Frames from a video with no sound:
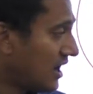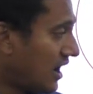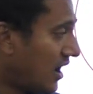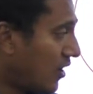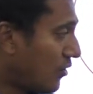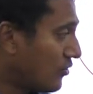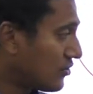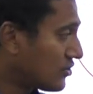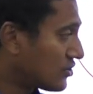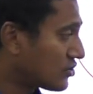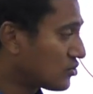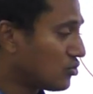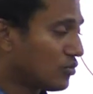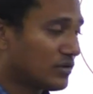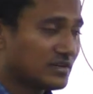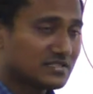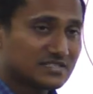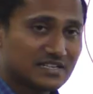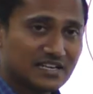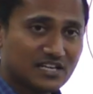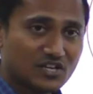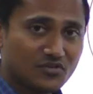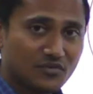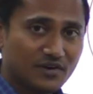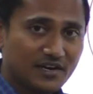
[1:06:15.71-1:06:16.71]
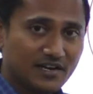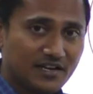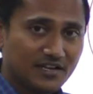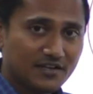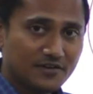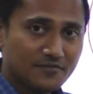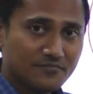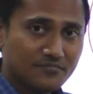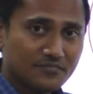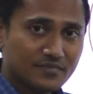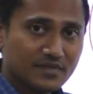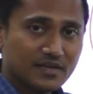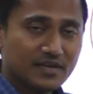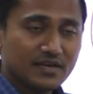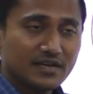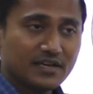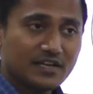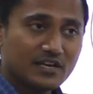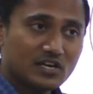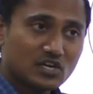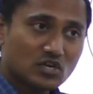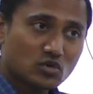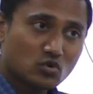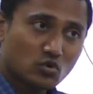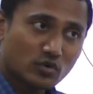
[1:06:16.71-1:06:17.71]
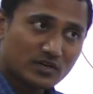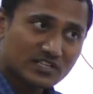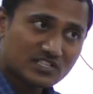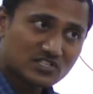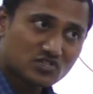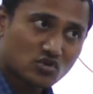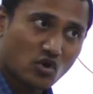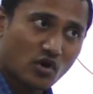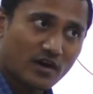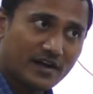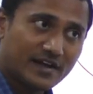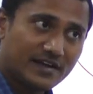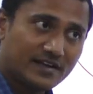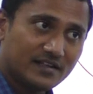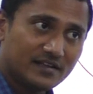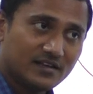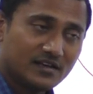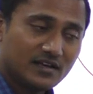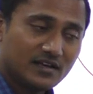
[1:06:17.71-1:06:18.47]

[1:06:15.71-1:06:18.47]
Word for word: outer core is liquid, inner core is solid.